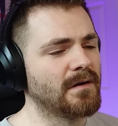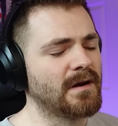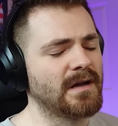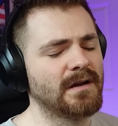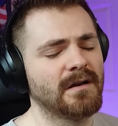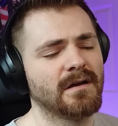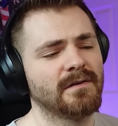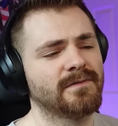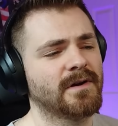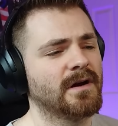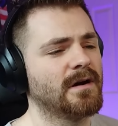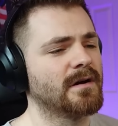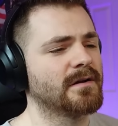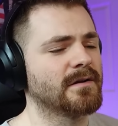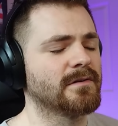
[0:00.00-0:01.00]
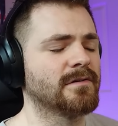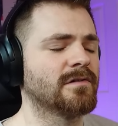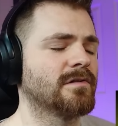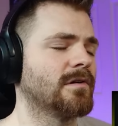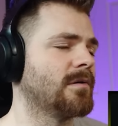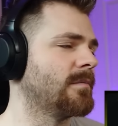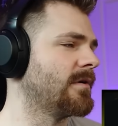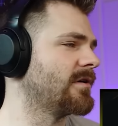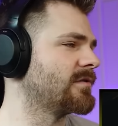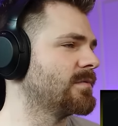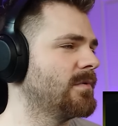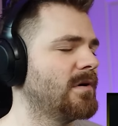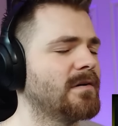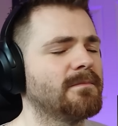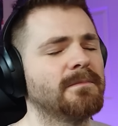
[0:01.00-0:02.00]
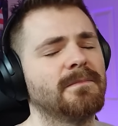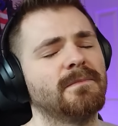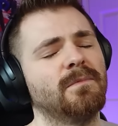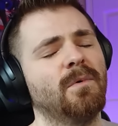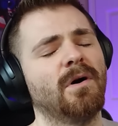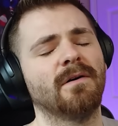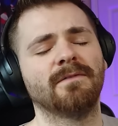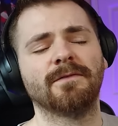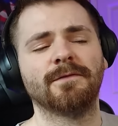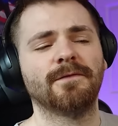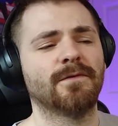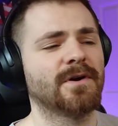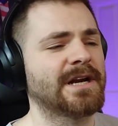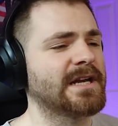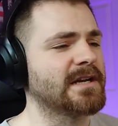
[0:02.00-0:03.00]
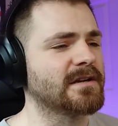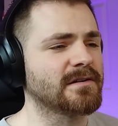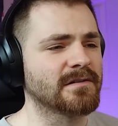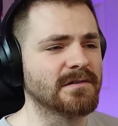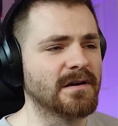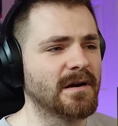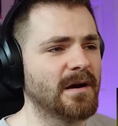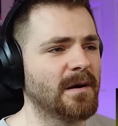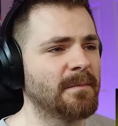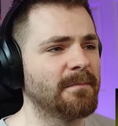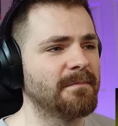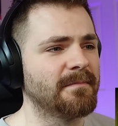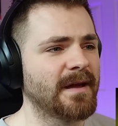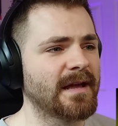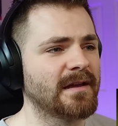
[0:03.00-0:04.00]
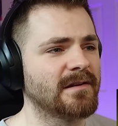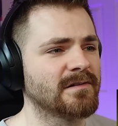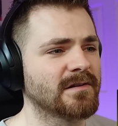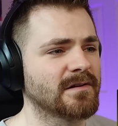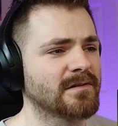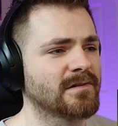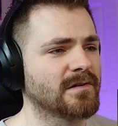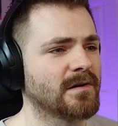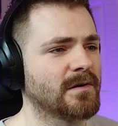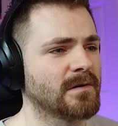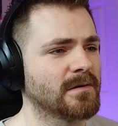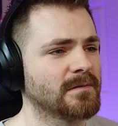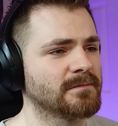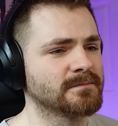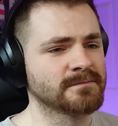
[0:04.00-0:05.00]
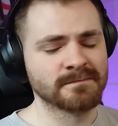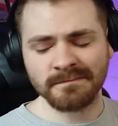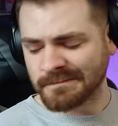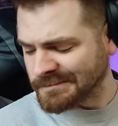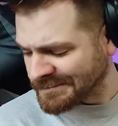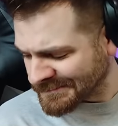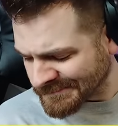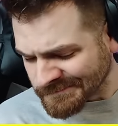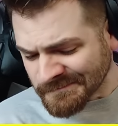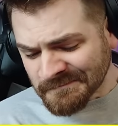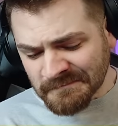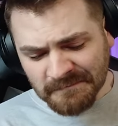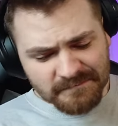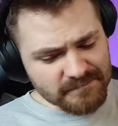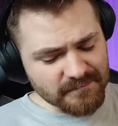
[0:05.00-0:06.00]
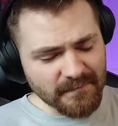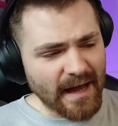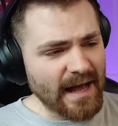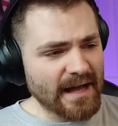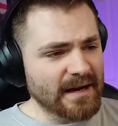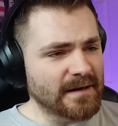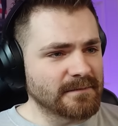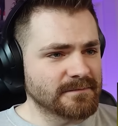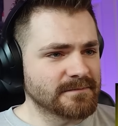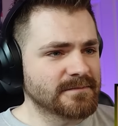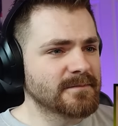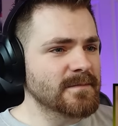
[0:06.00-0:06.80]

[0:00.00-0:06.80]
I love Cardigan so much. What a freaking amazing song. Man.